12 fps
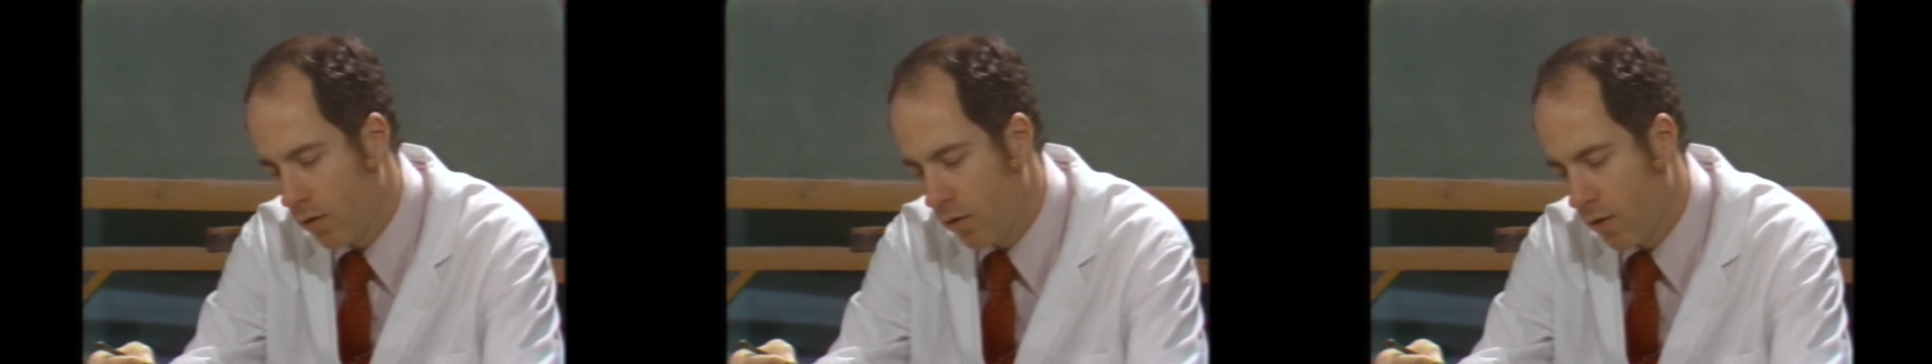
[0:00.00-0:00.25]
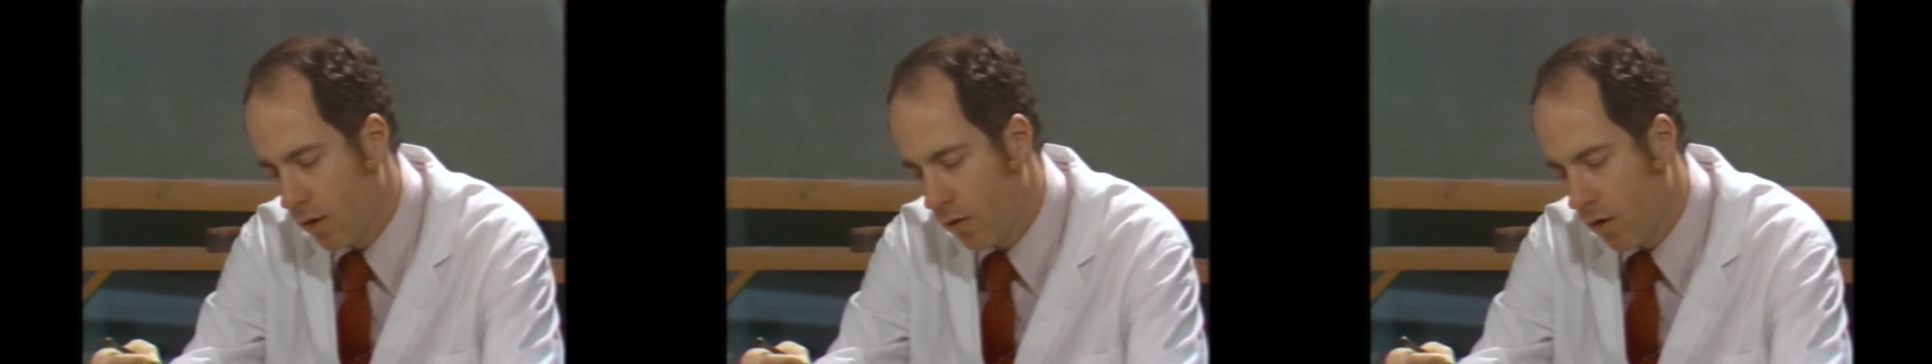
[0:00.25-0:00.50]

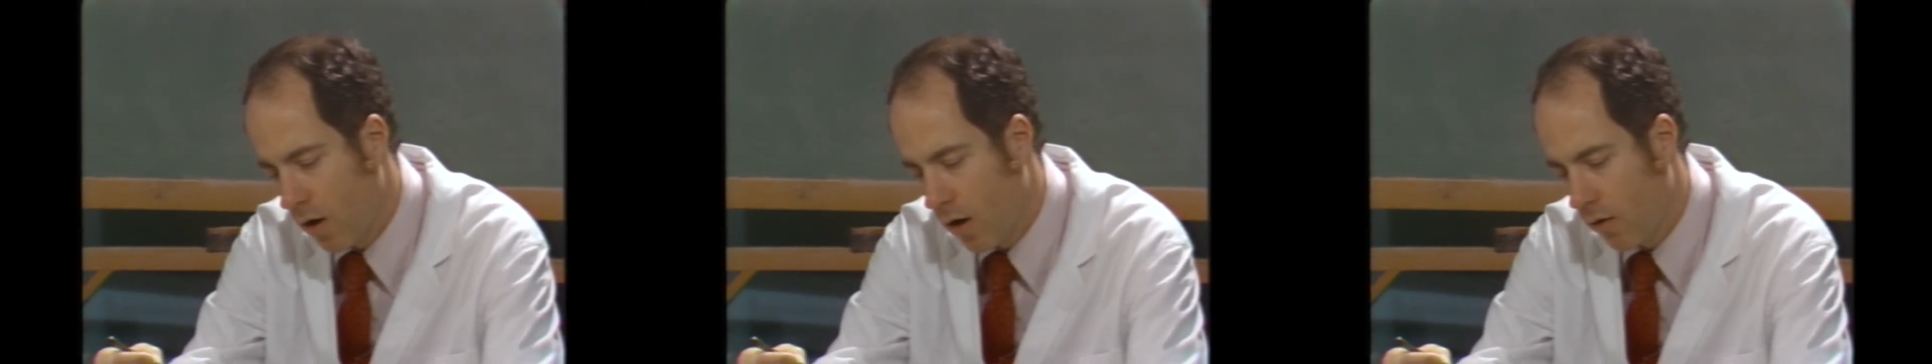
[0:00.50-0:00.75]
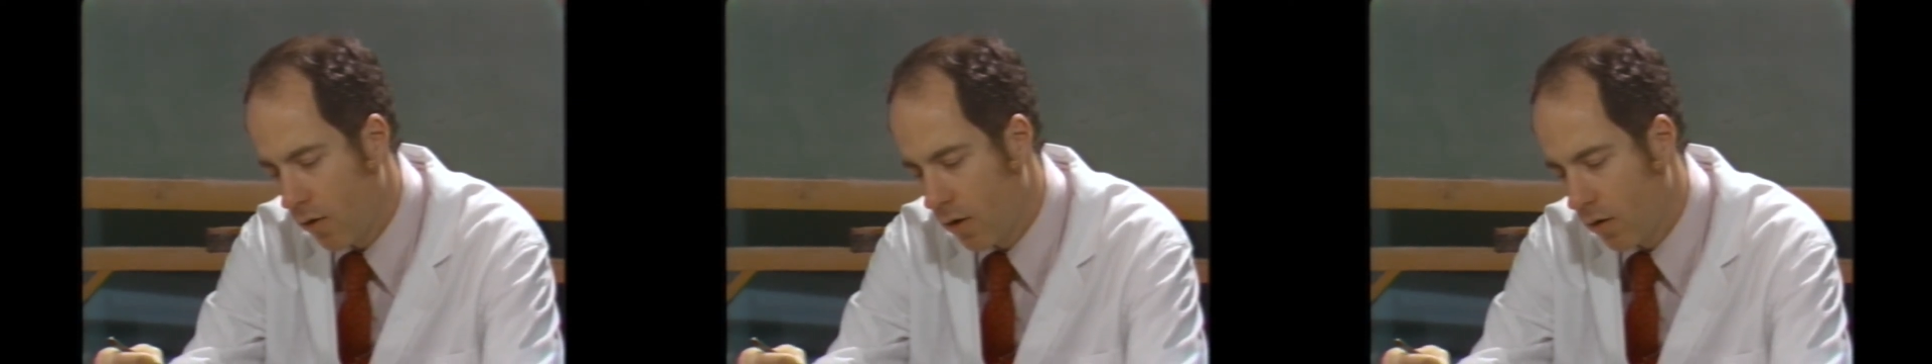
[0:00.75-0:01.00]
is that the
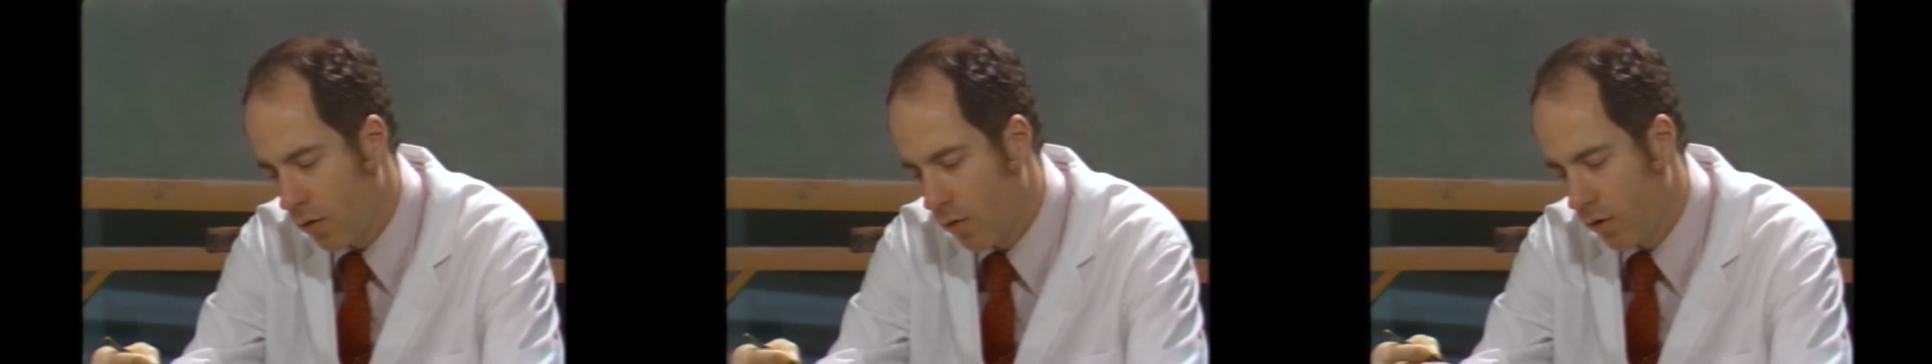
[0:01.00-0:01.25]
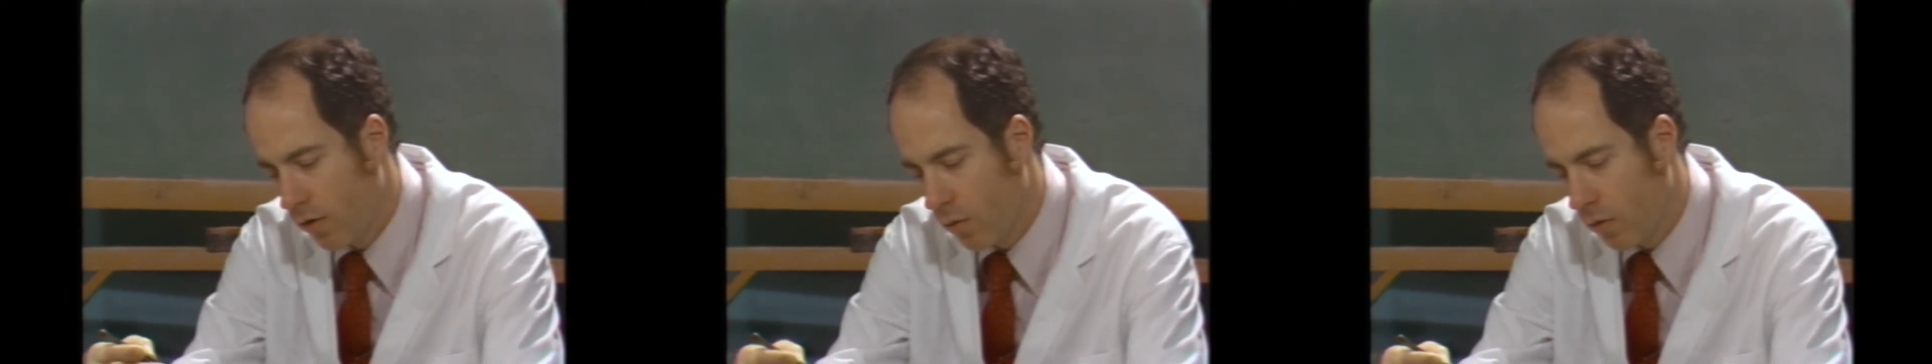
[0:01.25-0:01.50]
artery into
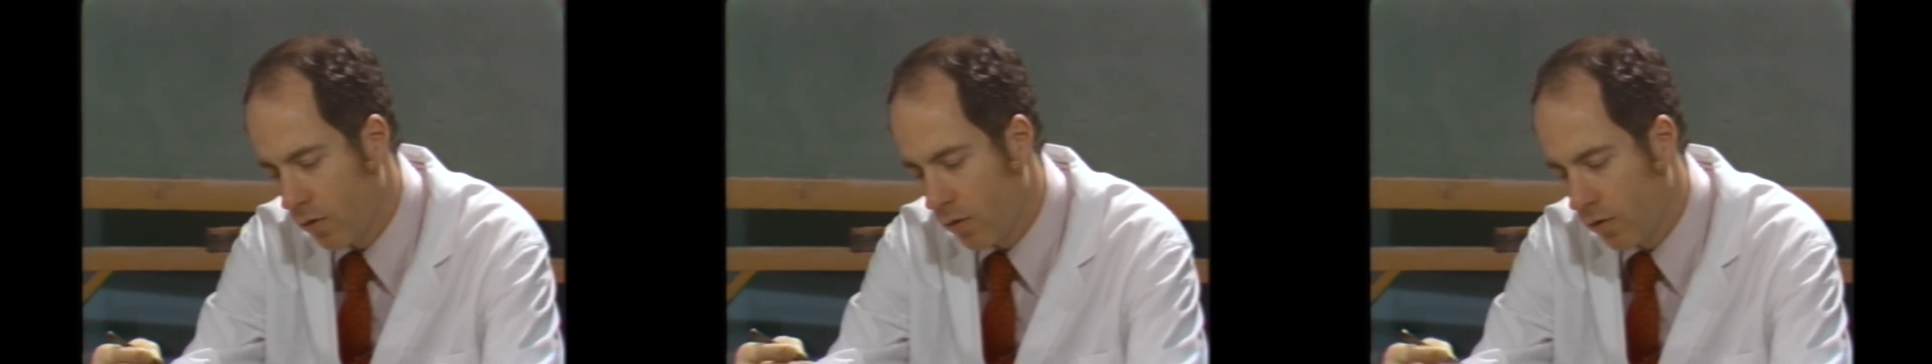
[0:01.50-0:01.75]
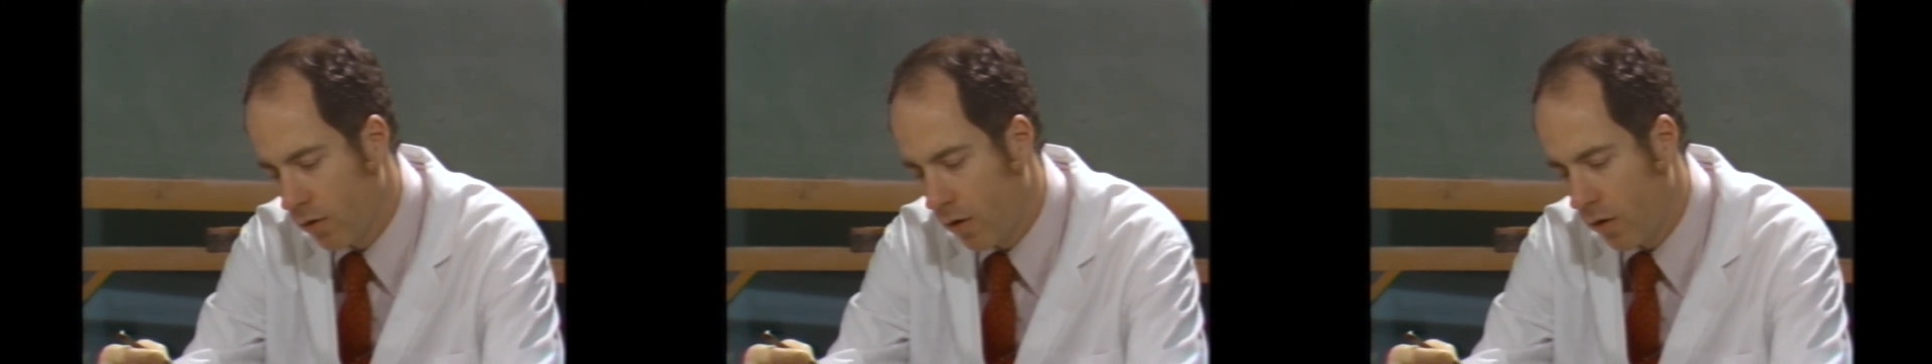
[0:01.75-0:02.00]
which it was
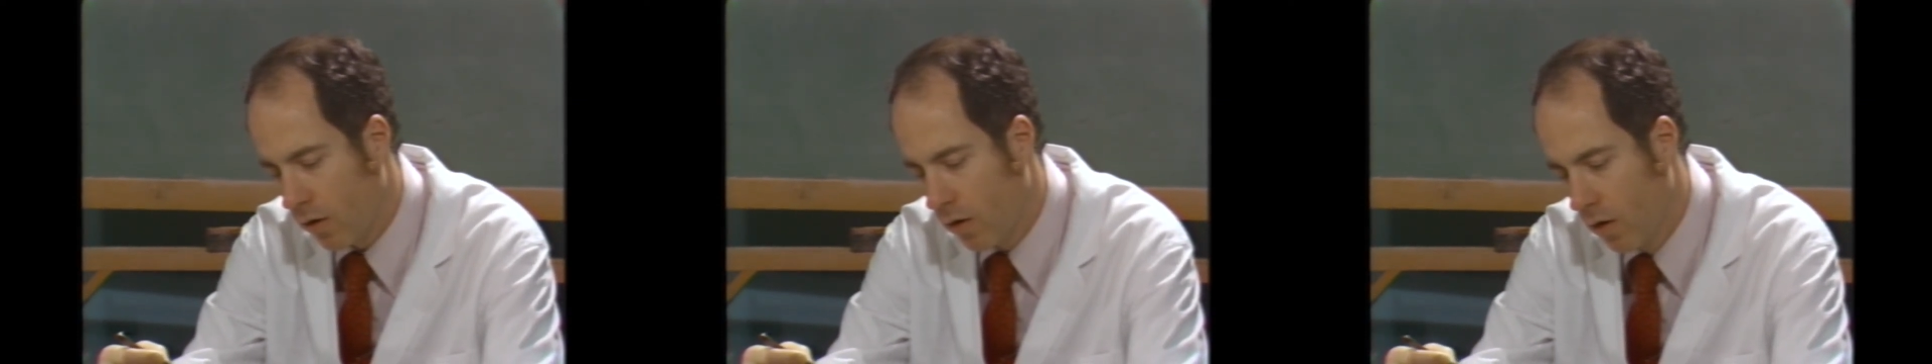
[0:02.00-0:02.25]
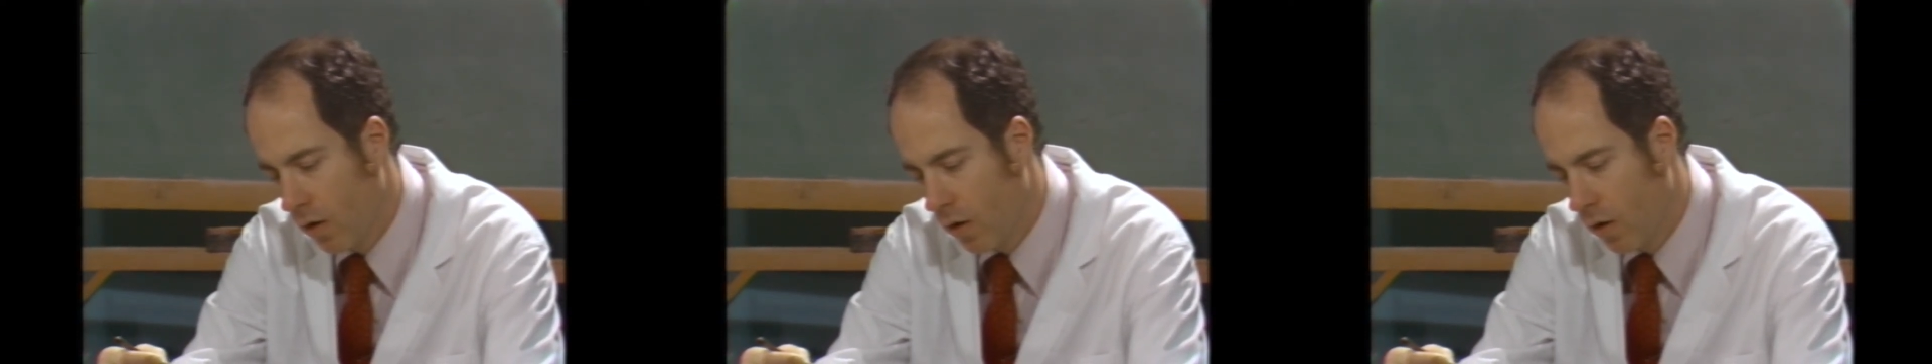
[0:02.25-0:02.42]
inserted